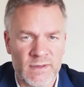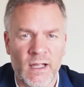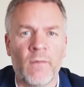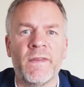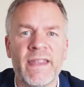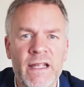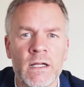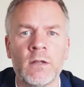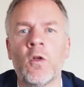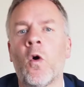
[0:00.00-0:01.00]
done
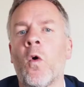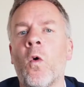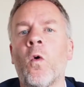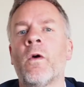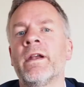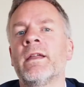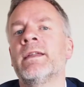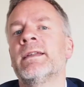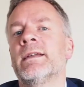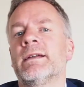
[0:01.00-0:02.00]
deal, or
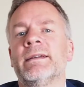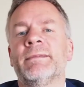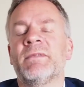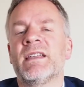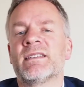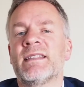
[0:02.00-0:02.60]
is